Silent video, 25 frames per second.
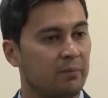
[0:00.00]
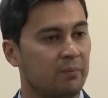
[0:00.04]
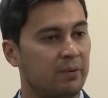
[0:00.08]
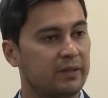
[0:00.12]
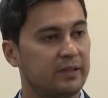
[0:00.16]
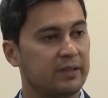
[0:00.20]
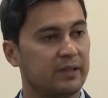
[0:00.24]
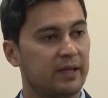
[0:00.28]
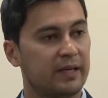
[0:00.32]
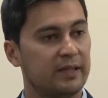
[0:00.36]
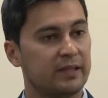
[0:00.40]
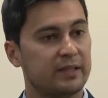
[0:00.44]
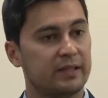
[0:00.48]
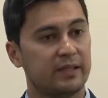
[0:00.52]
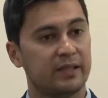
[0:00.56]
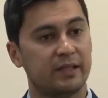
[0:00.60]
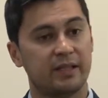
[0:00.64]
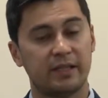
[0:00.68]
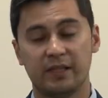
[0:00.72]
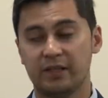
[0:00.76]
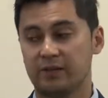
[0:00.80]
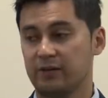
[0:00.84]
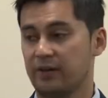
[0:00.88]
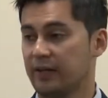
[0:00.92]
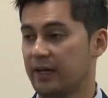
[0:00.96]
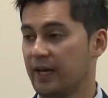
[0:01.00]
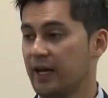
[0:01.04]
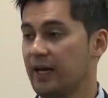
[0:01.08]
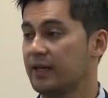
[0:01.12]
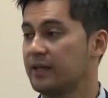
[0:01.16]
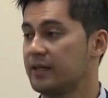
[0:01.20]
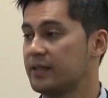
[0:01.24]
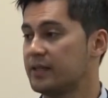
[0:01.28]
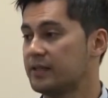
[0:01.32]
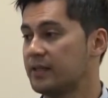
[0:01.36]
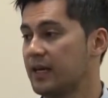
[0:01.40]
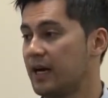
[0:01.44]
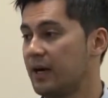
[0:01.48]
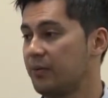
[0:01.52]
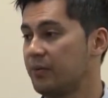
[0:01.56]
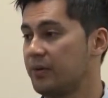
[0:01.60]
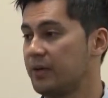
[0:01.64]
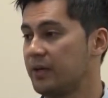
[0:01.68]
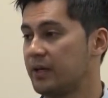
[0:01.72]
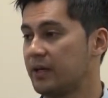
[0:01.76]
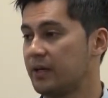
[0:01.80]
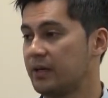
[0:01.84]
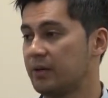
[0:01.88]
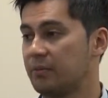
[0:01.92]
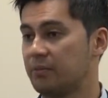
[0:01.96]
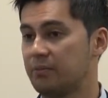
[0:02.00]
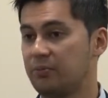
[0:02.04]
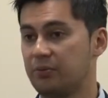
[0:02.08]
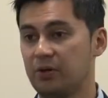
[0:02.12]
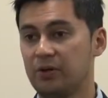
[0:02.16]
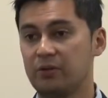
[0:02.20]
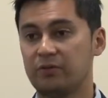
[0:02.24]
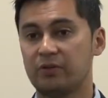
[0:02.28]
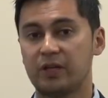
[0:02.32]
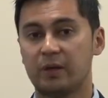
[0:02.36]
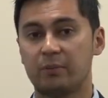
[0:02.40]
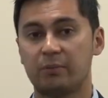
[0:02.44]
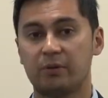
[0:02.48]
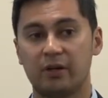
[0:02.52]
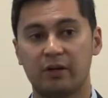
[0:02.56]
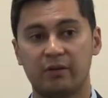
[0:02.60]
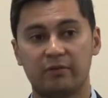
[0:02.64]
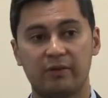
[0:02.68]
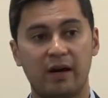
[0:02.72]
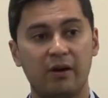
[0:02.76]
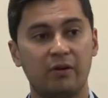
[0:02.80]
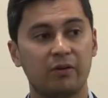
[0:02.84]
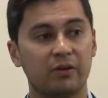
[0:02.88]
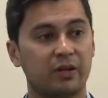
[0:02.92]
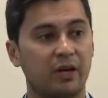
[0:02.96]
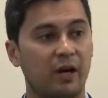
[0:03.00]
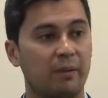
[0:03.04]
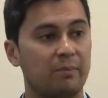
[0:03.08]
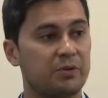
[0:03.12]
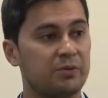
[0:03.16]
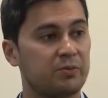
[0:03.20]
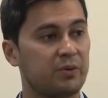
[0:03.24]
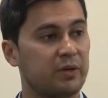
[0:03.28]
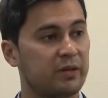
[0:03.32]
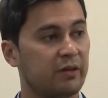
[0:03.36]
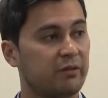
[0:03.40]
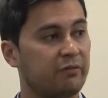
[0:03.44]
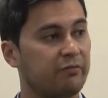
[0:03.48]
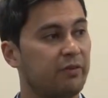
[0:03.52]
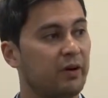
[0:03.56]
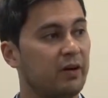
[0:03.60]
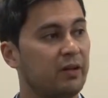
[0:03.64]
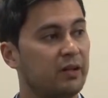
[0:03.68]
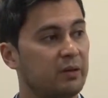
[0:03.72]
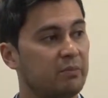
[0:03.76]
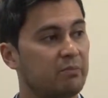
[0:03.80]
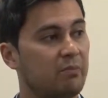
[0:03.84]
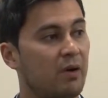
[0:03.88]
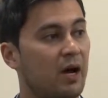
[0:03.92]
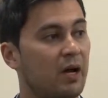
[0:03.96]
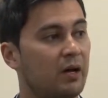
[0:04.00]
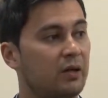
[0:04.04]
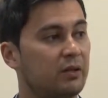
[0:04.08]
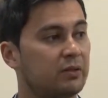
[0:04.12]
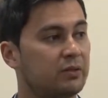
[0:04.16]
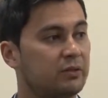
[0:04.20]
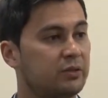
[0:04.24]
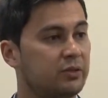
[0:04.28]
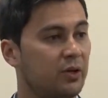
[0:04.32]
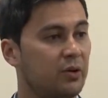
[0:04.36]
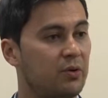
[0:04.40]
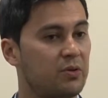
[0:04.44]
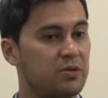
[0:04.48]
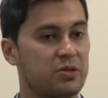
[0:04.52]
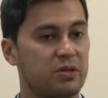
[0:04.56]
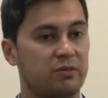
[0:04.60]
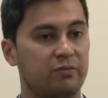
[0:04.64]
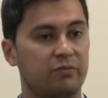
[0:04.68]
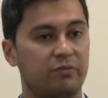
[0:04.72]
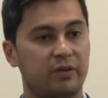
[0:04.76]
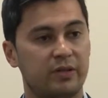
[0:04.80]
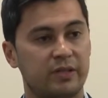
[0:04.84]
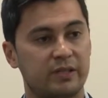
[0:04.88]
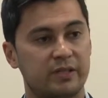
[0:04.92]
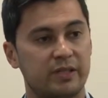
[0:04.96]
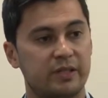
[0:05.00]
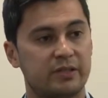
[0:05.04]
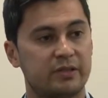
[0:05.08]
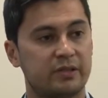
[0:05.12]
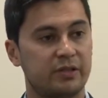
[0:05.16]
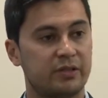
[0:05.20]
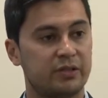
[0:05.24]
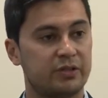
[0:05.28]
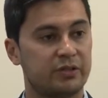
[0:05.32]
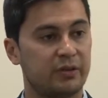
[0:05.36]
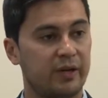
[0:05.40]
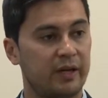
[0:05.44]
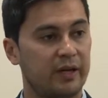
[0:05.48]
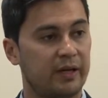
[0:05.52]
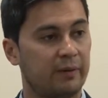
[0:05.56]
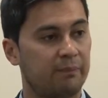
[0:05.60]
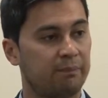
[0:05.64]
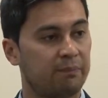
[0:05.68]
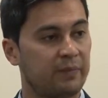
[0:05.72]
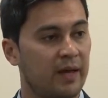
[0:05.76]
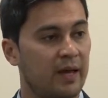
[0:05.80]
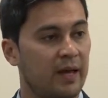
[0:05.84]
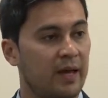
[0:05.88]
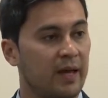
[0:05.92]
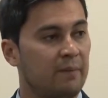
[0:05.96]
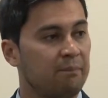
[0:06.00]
But the idea here again is that we can improve a number of outcomes with a fairly mild dose of resistance training.